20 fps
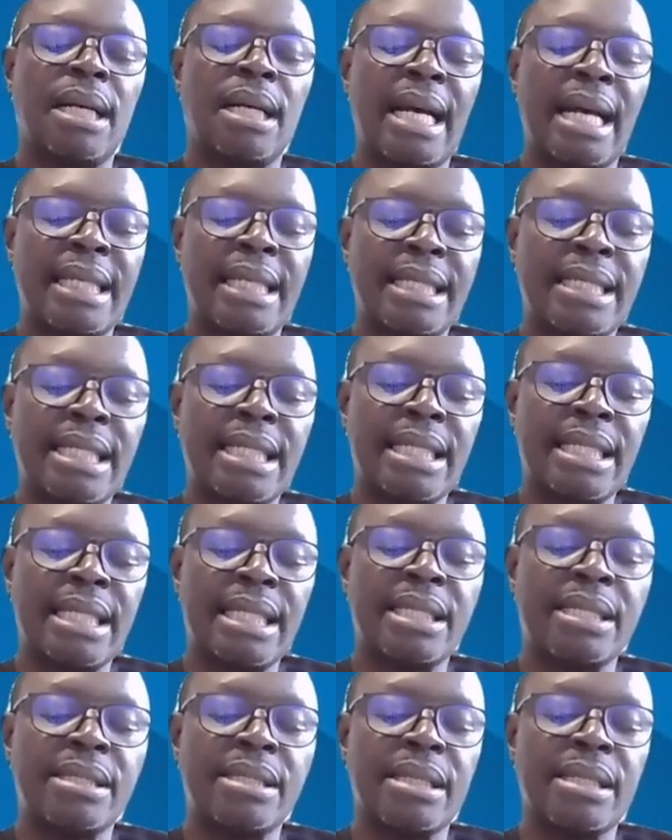highlighted
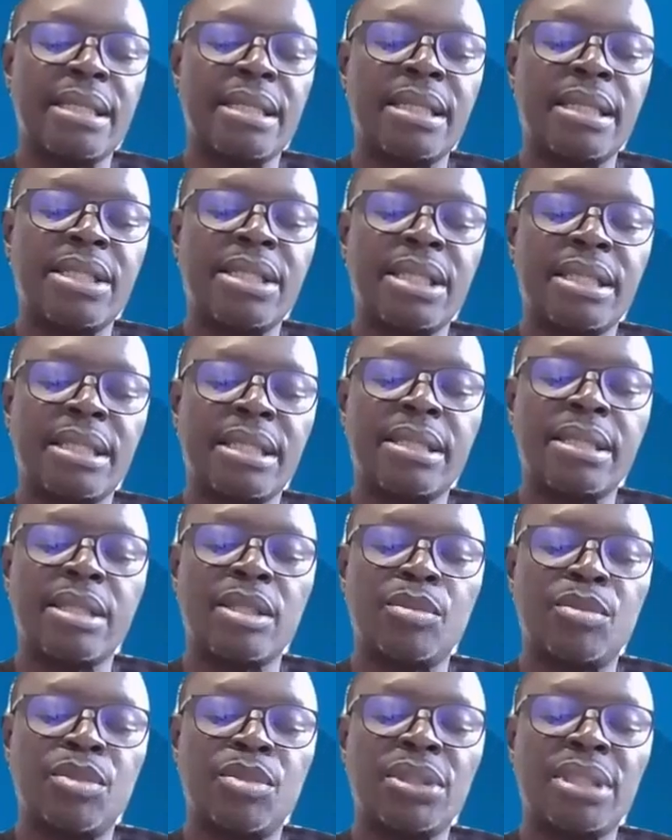in the Secretary General's
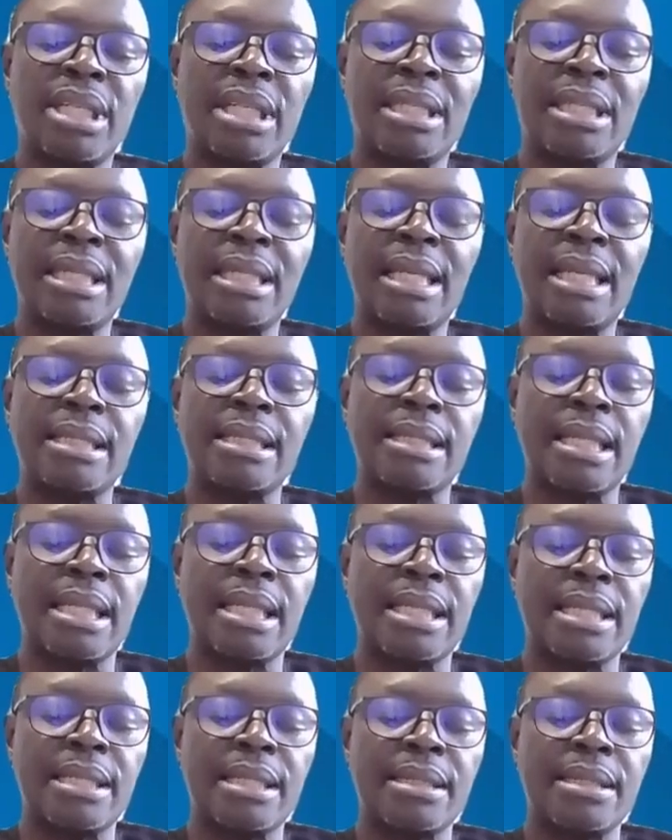report in the last
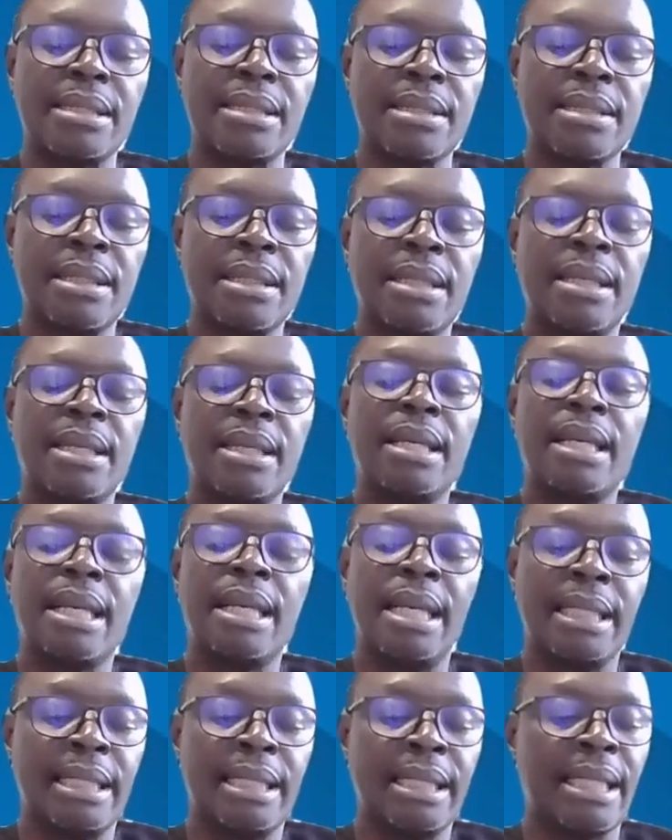10 years,
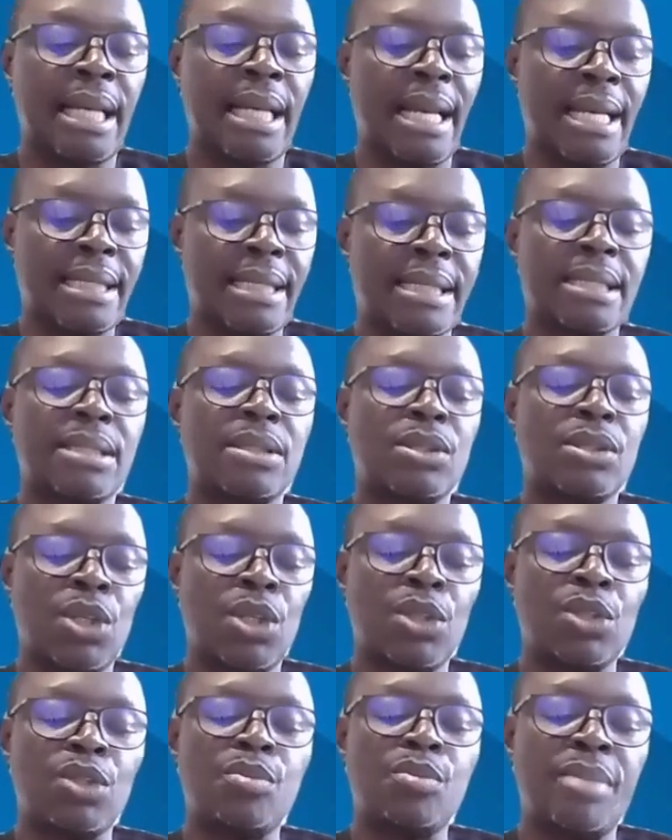and it has
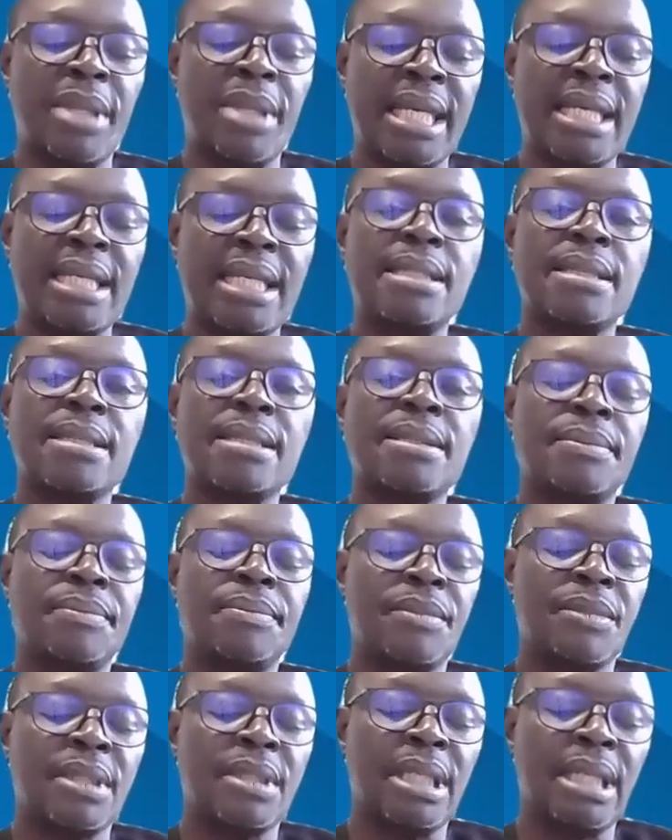not paid
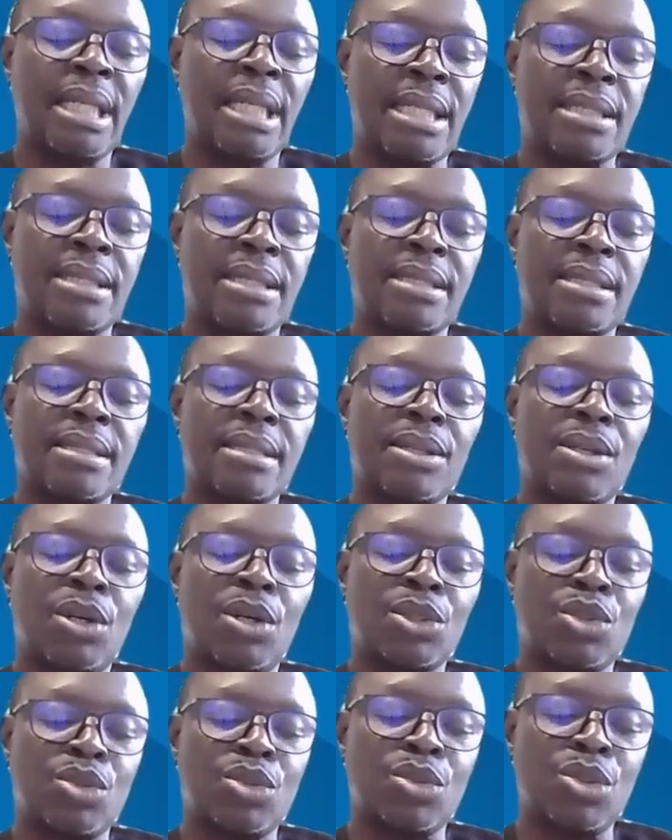its
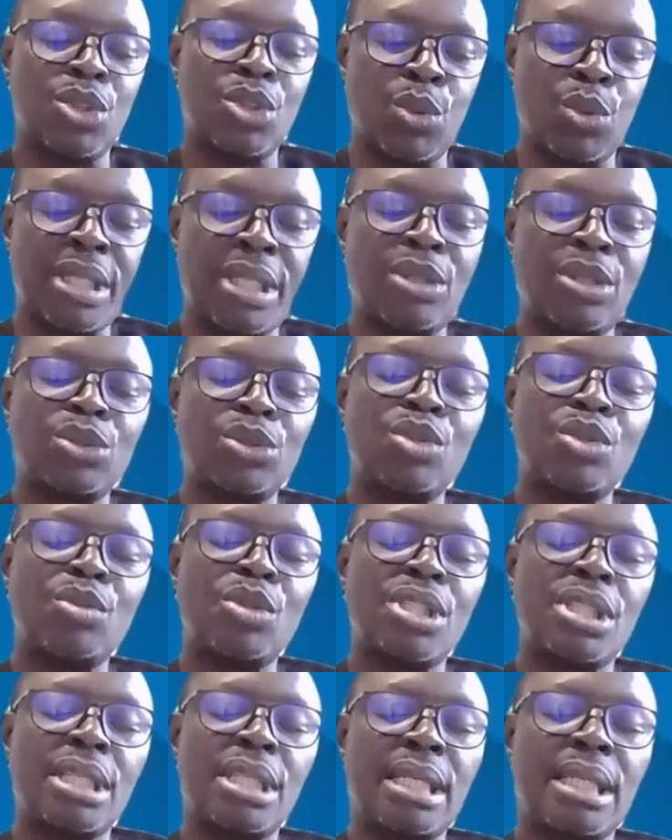UN
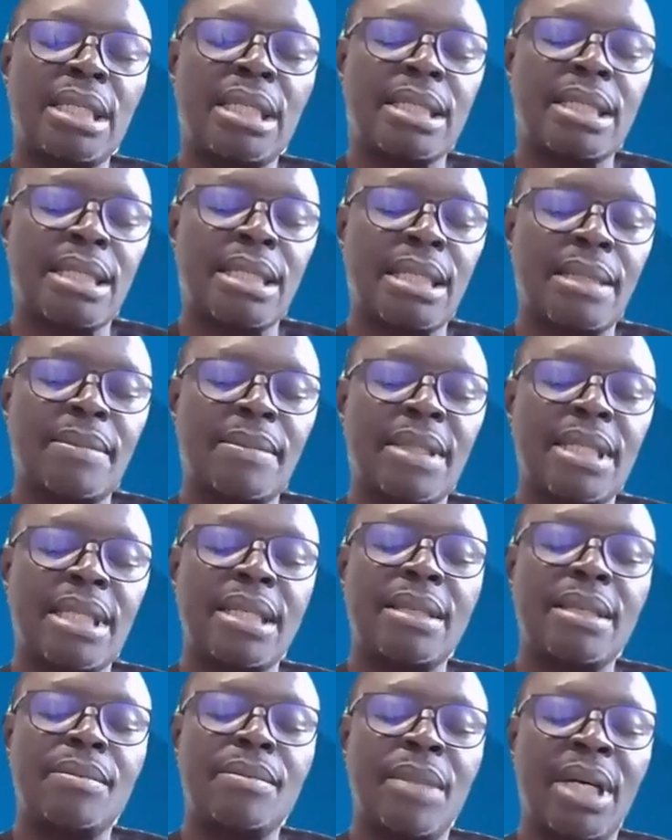contribution in a
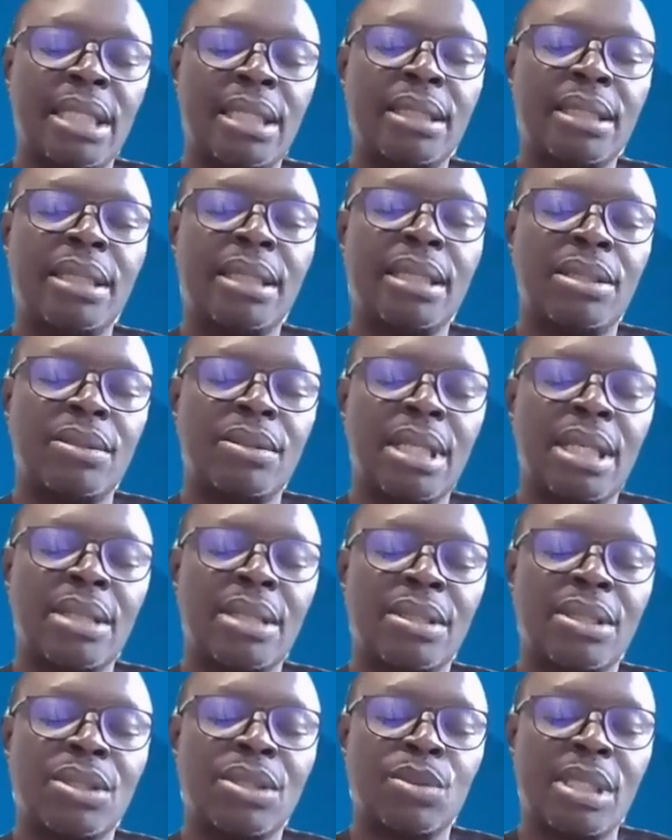timely manner in
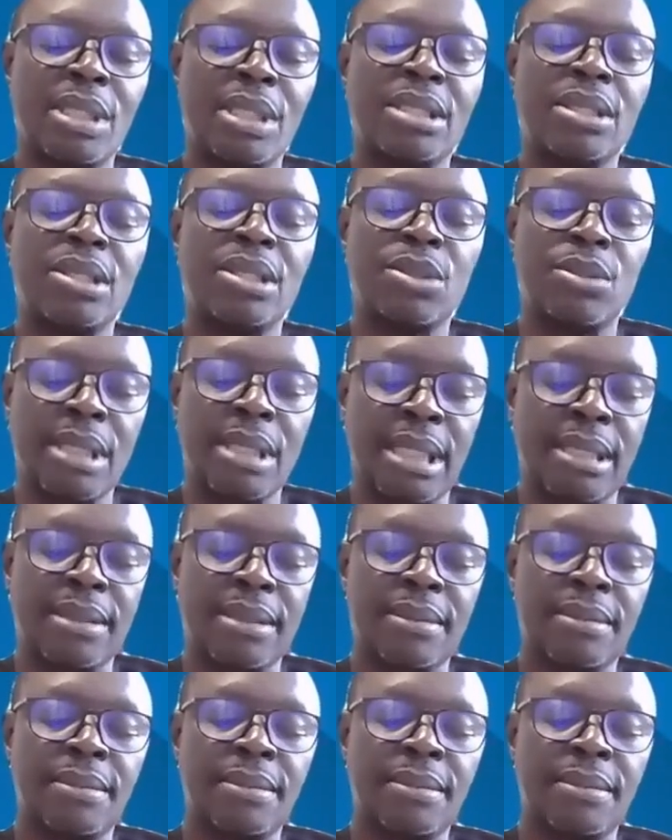2023.